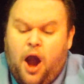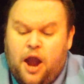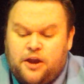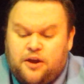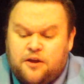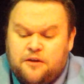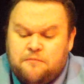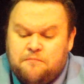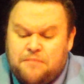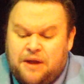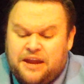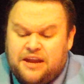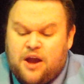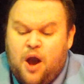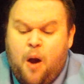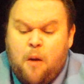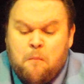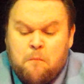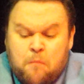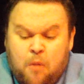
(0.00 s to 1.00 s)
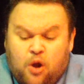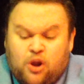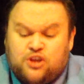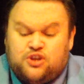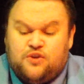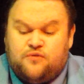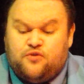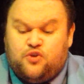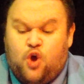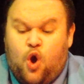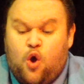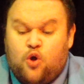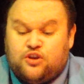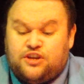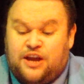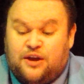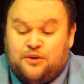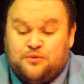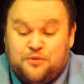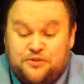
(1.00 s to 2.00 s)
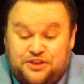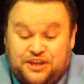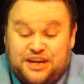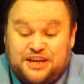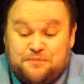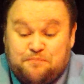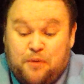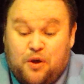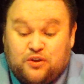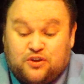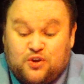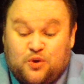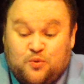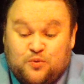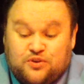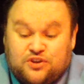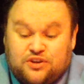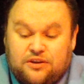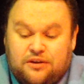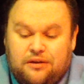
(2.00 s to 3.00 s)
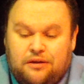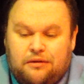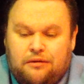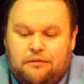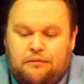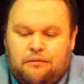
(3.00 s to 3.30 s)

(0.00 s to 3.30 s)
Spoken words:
"I could make Molotov cocktails with these bottles."